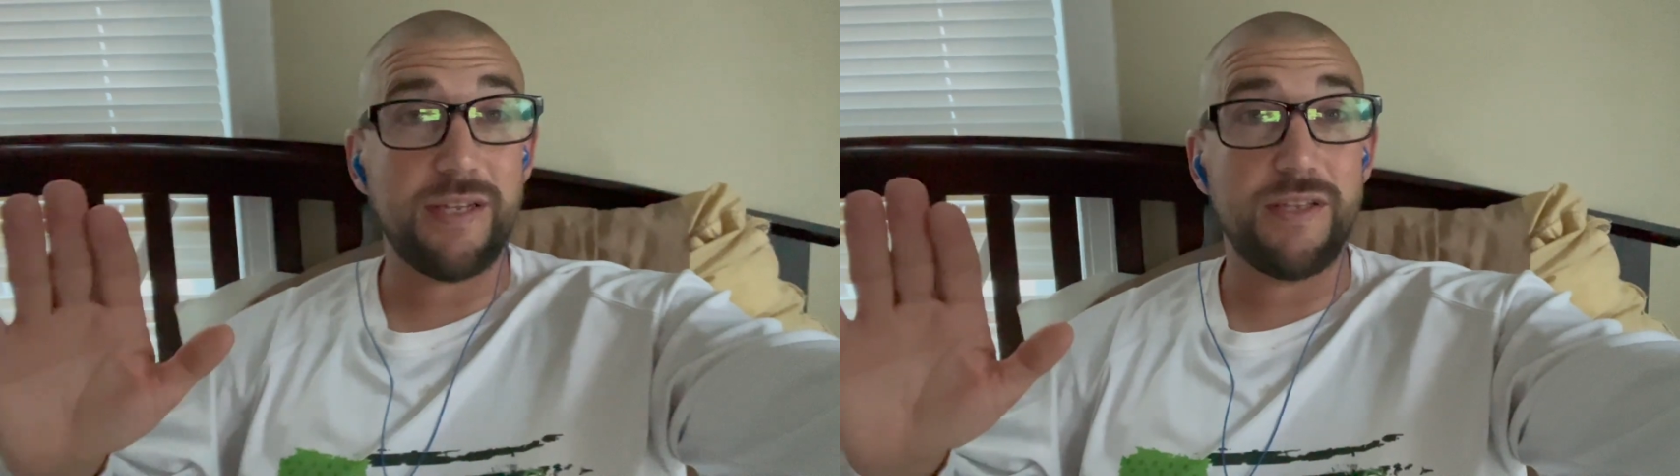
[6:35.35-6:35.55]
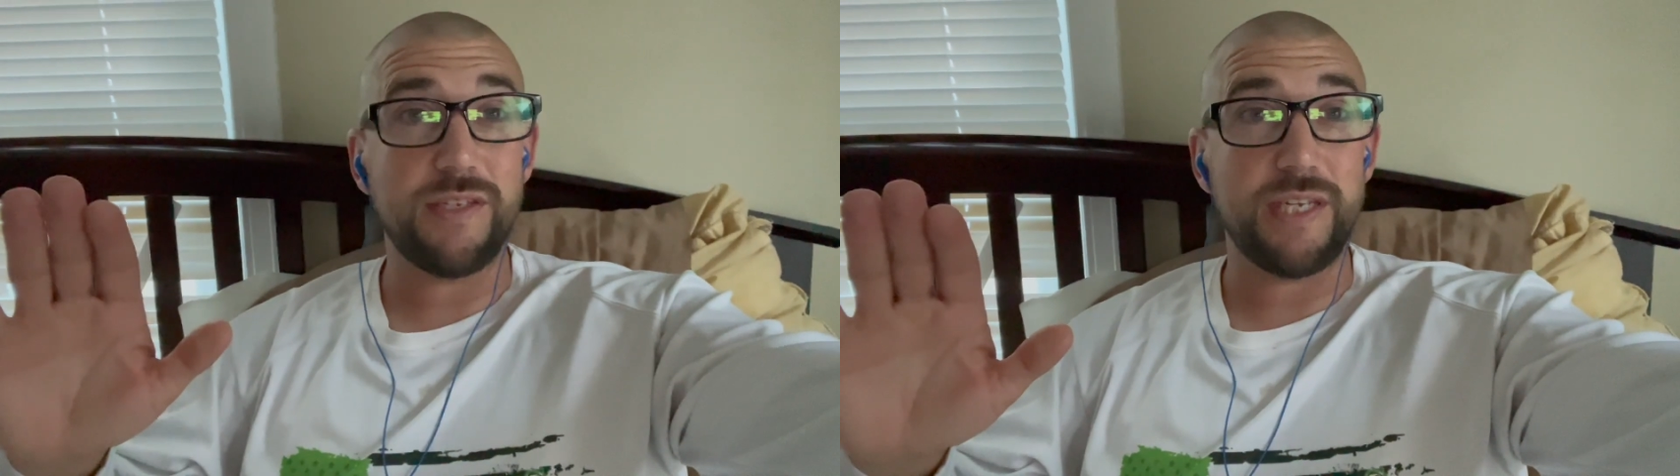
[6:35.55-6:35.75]

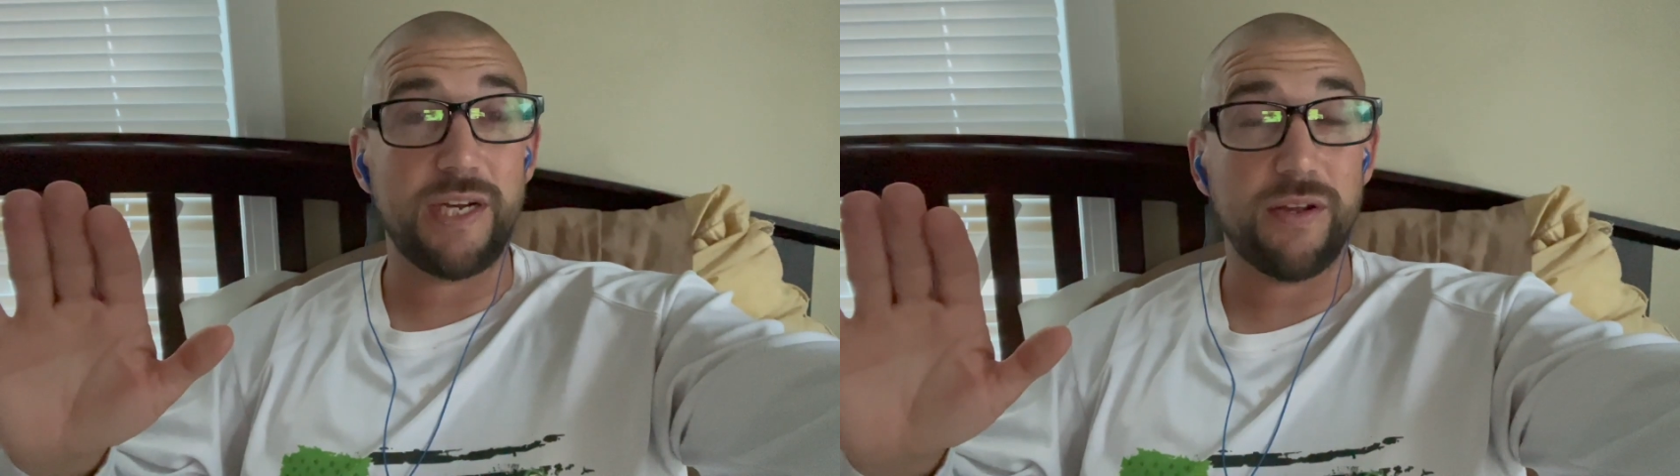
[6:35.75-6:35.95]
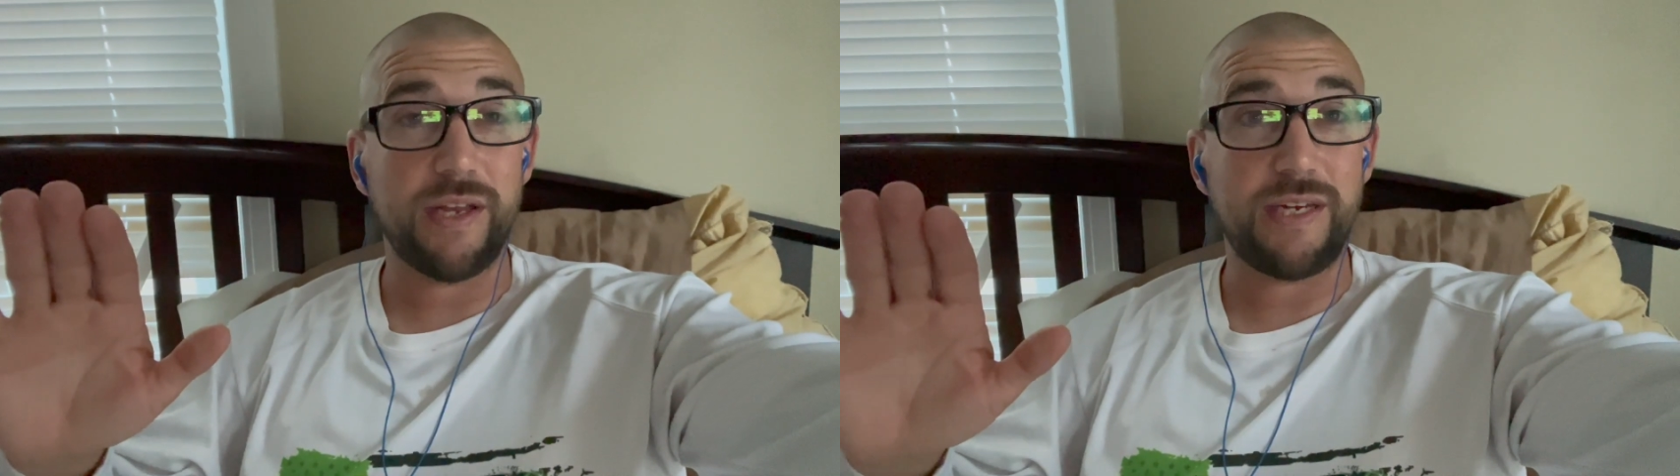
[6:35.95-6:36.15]
the
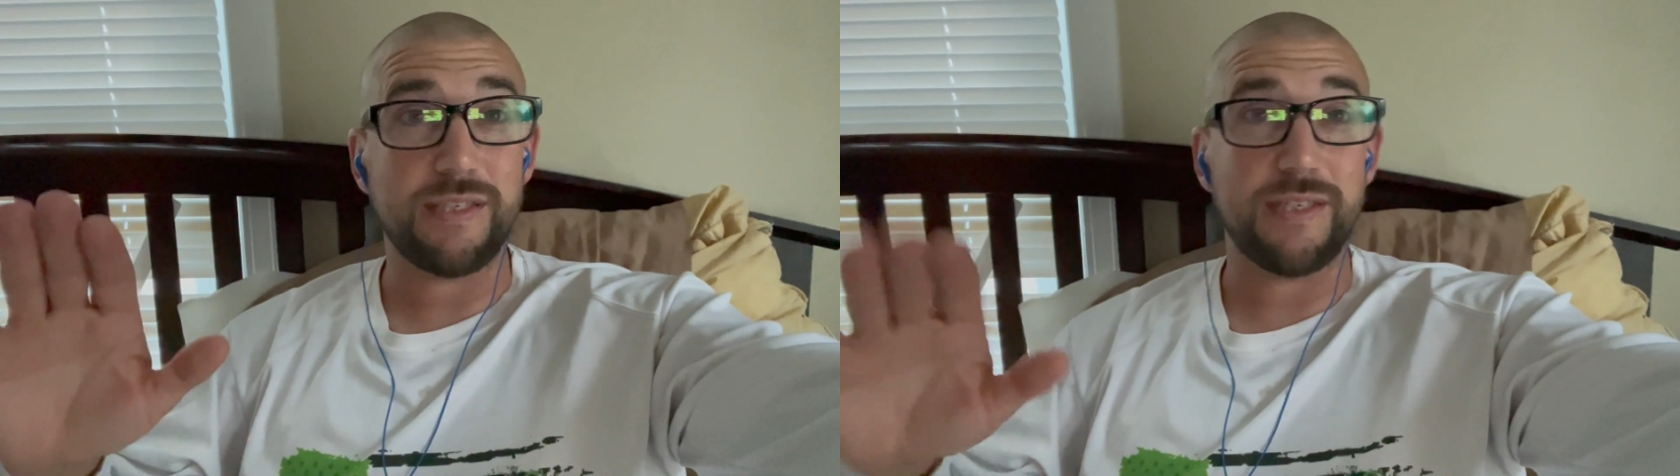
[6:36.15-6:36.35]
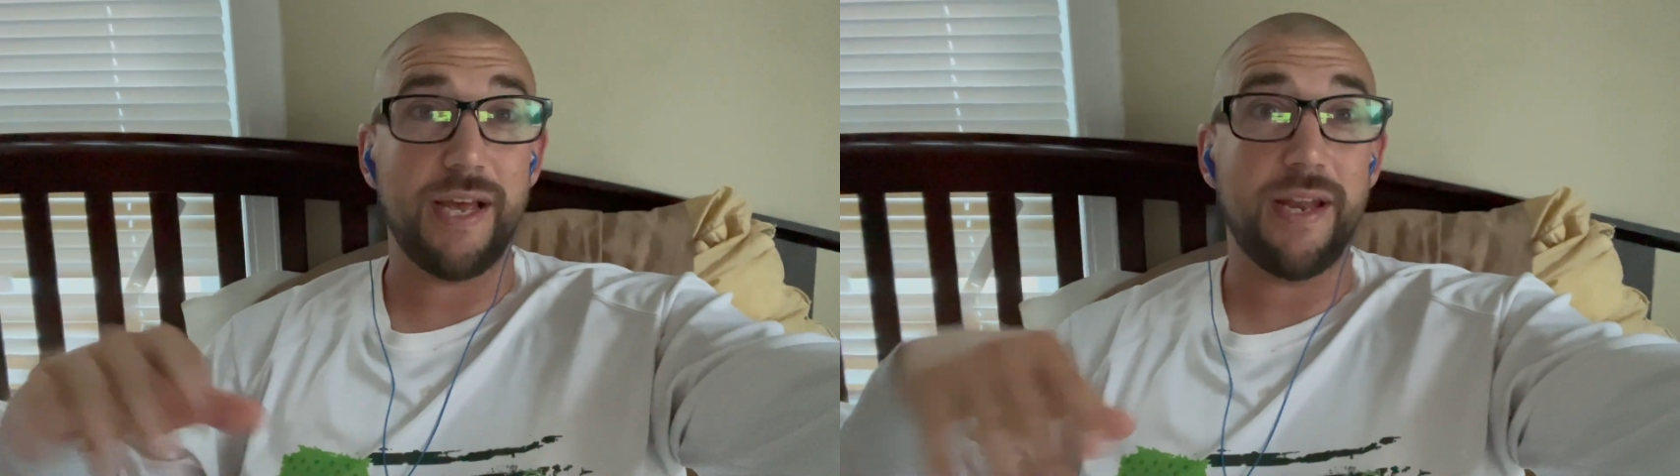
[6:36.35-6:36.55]
zinger like you
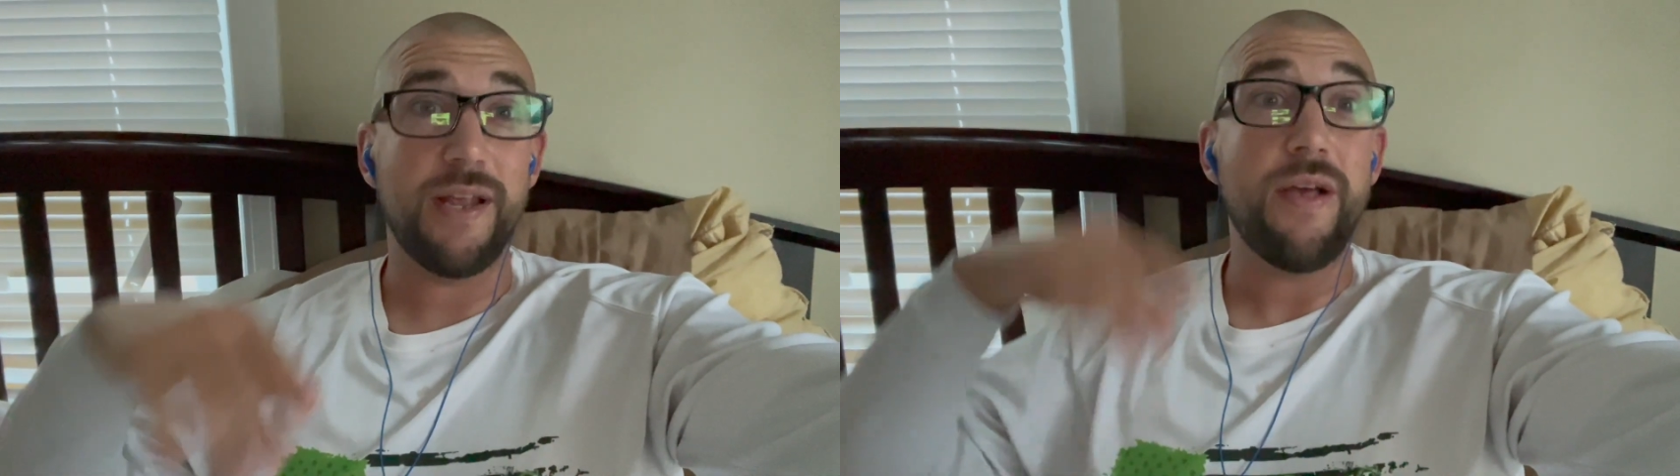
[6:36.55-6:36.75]
said.